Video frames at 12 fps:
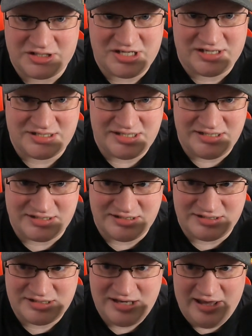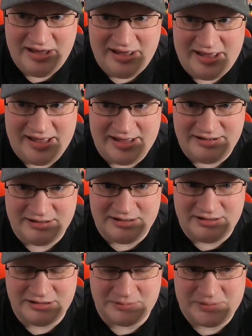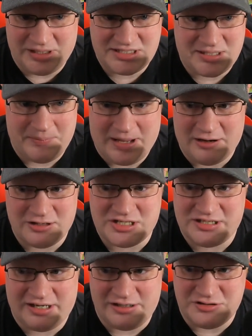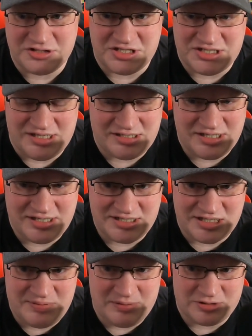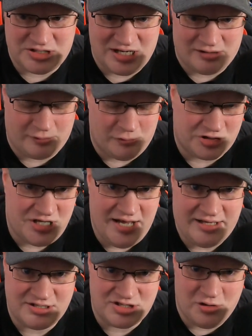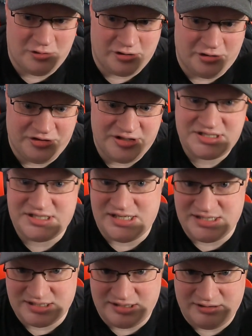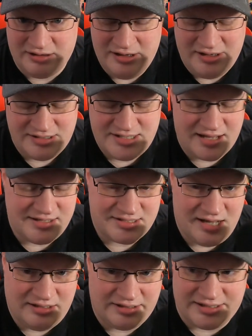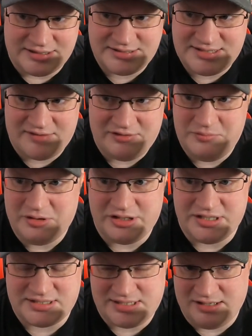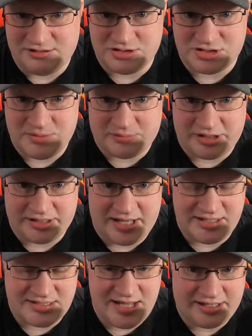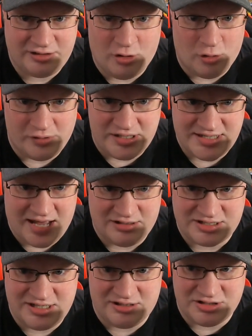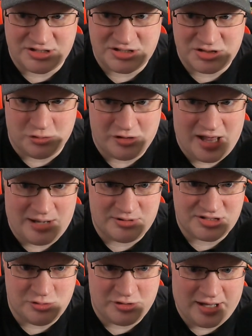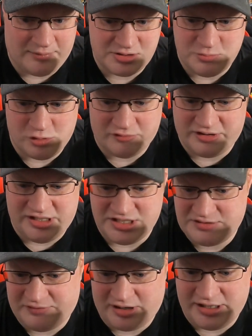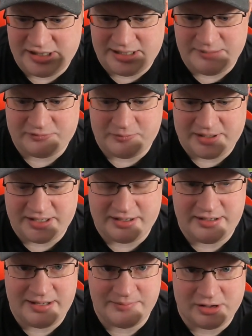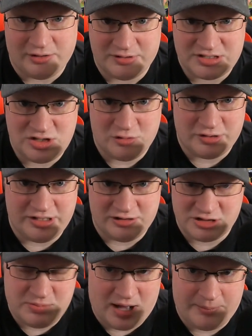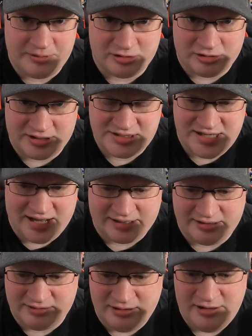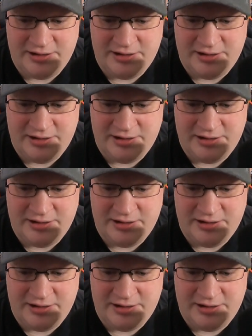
out seasons. And uh, the biggest comparison I usually see to this is people saying, like, well, Tekken's going on this season. Tekken's got, like, seven million sales or something like that, and Tekken always outsells Soul Calibur. Soul Calibur's more of a niche fighting game for Bandai Namco. It's nowhere near as popular as Tekken.